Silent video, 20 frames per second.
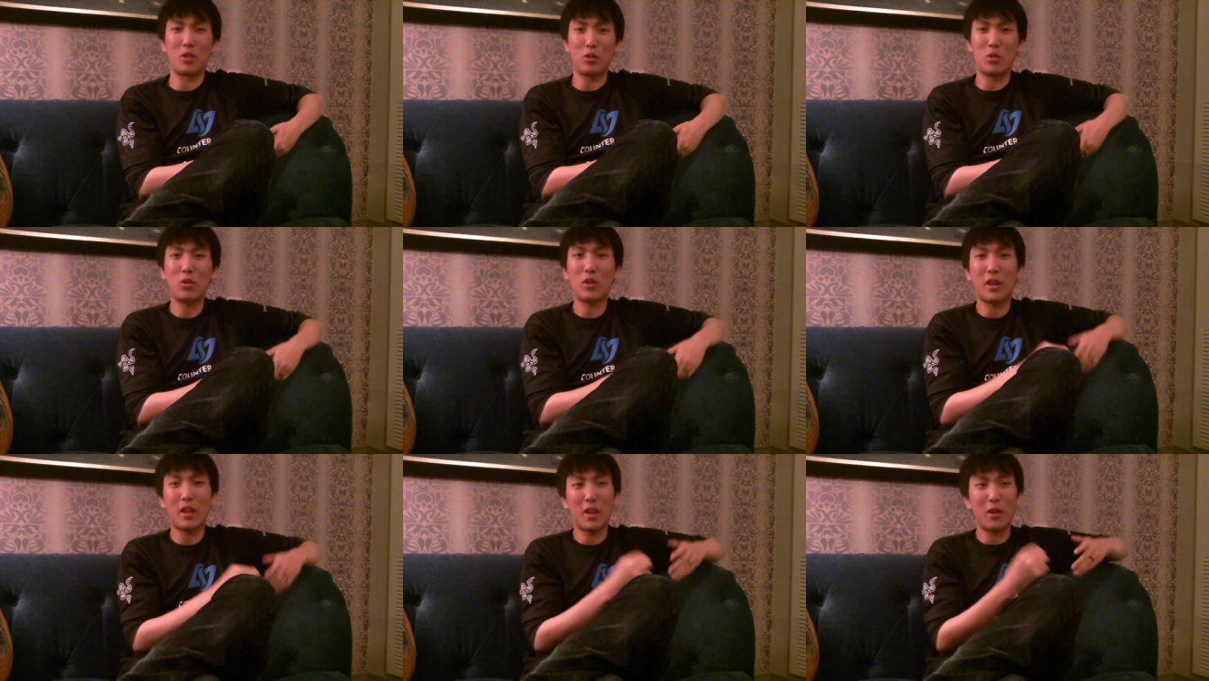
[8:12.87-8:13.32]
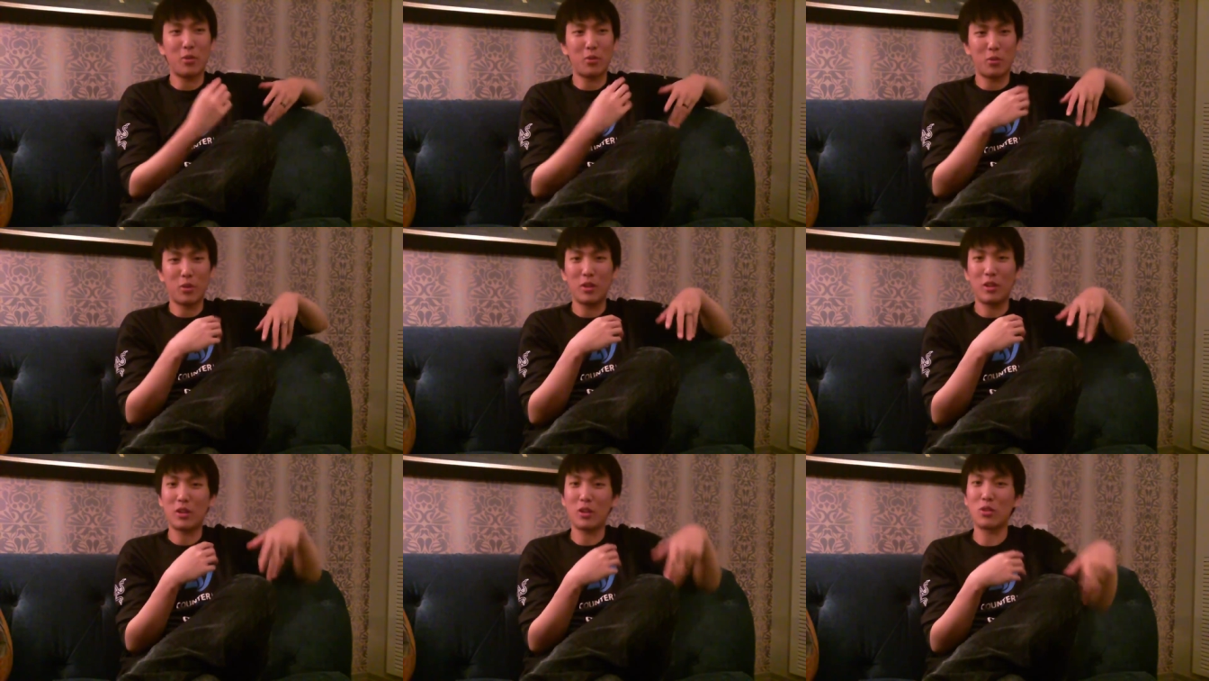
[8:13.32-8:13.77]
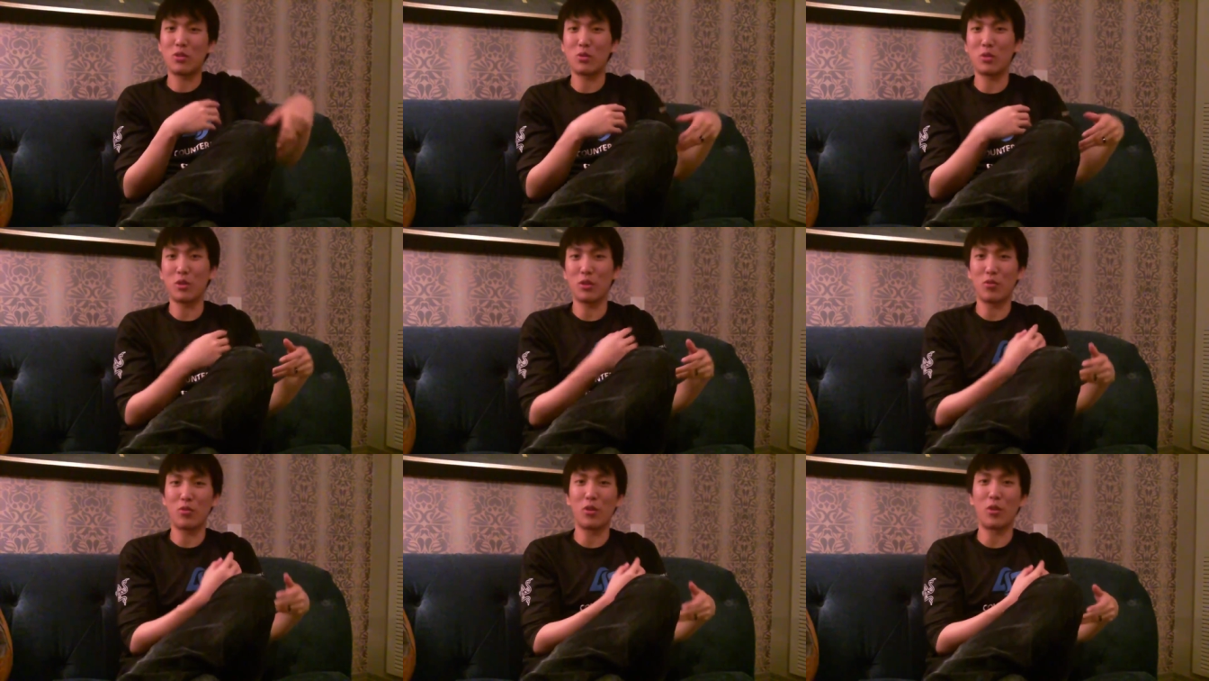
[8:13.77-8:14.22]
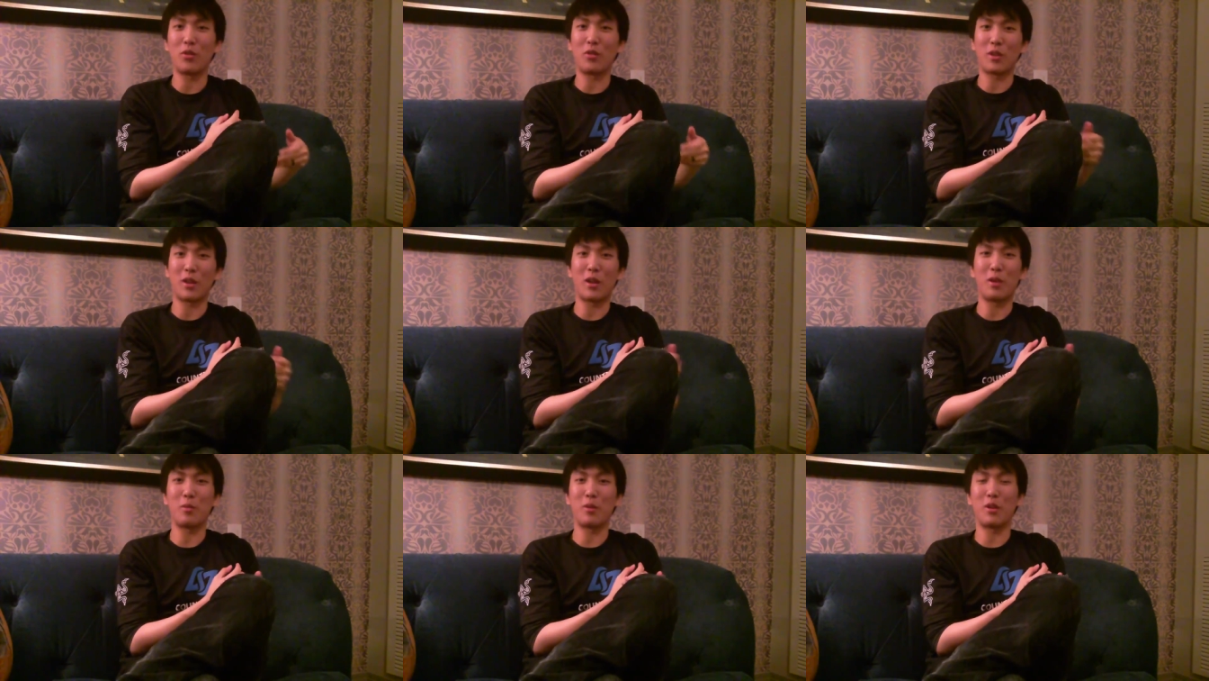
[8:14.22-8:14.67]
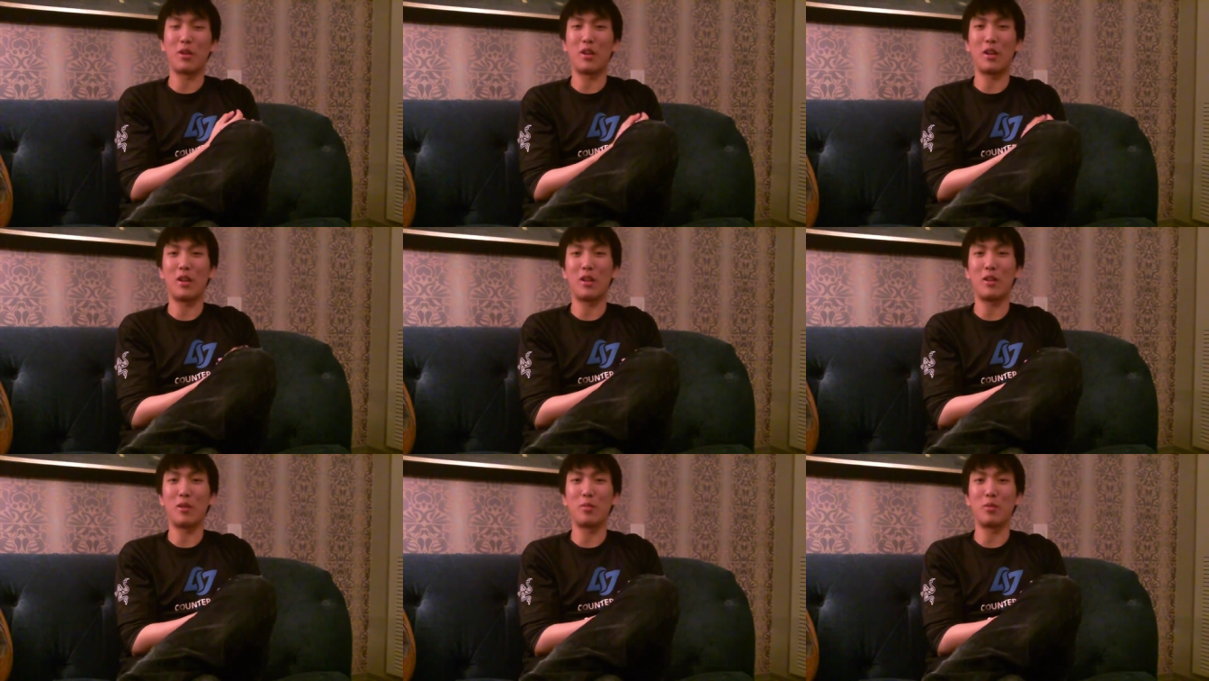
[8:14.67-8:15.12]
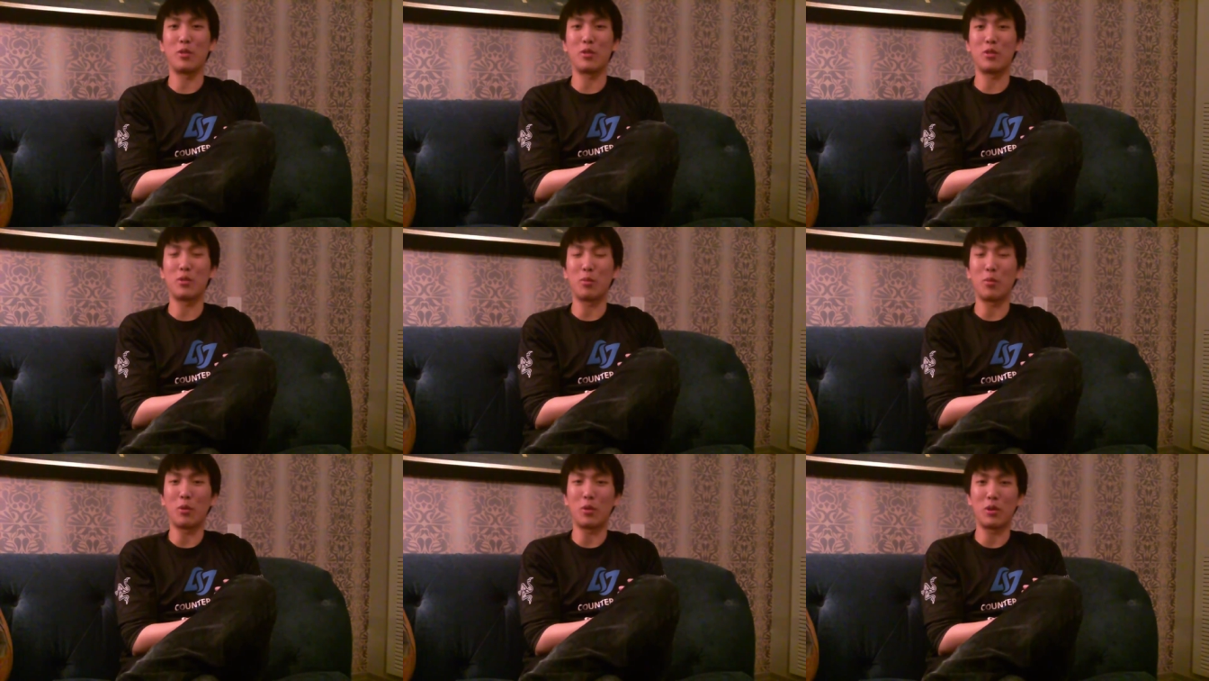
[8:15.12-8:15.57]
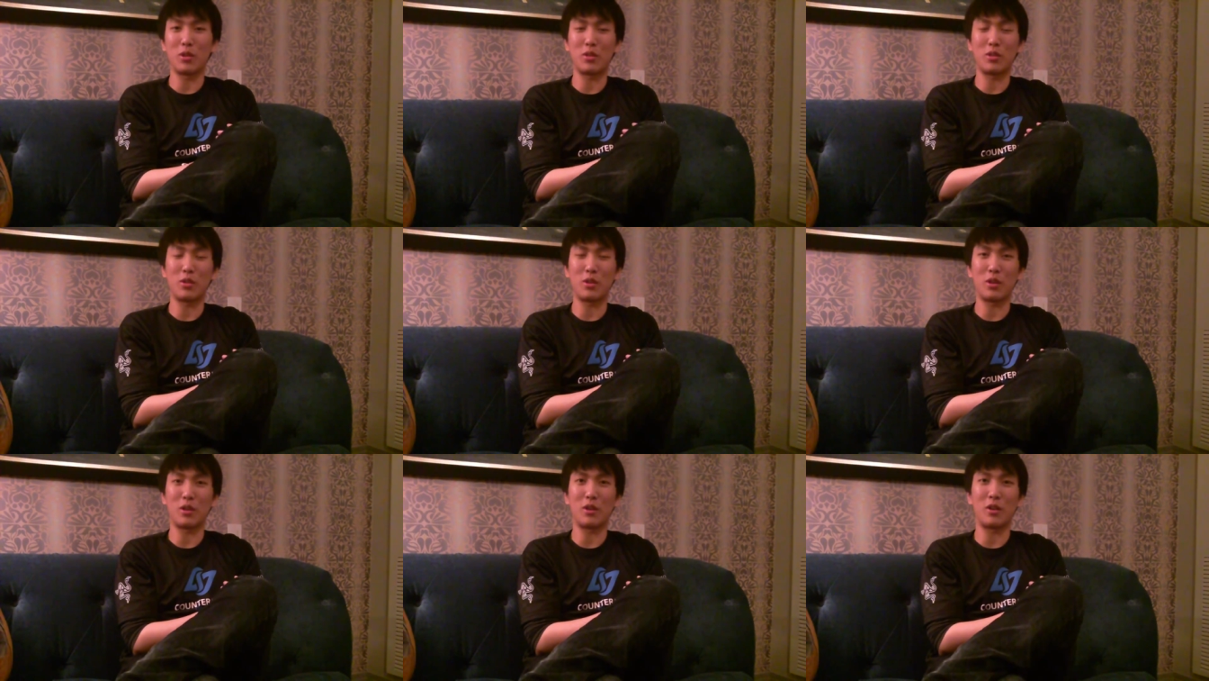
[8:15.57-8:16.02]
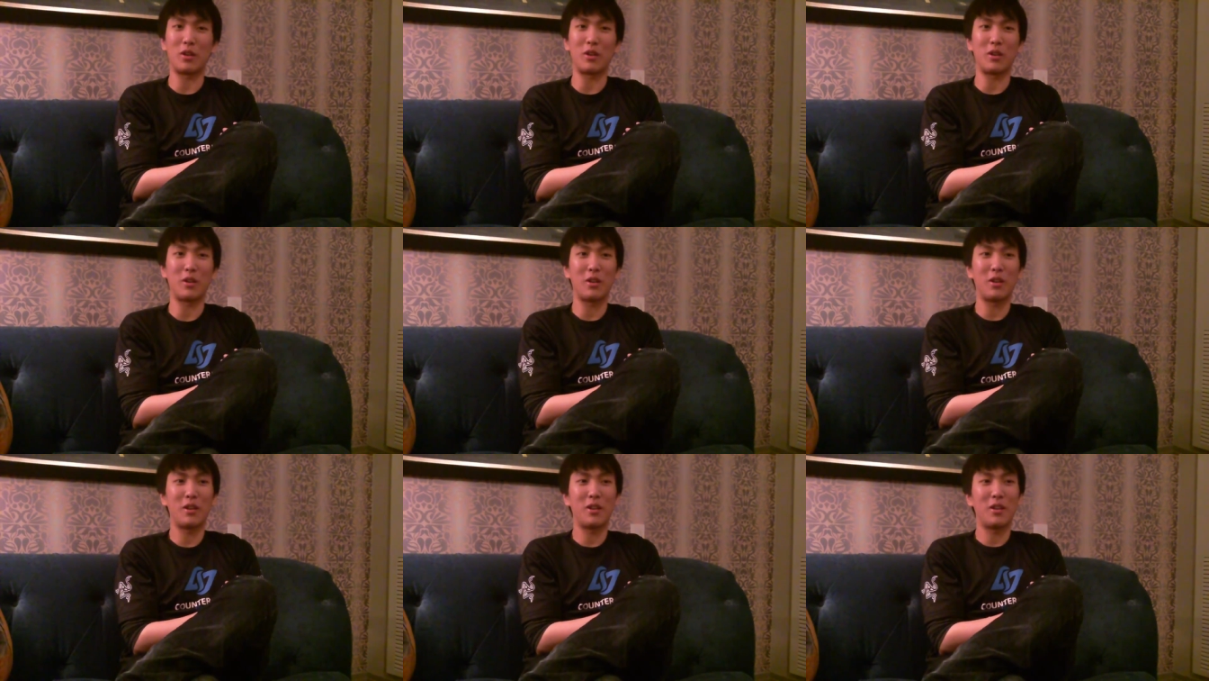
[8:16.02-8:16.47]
You can't really control the flow of a game on an AD, but supports are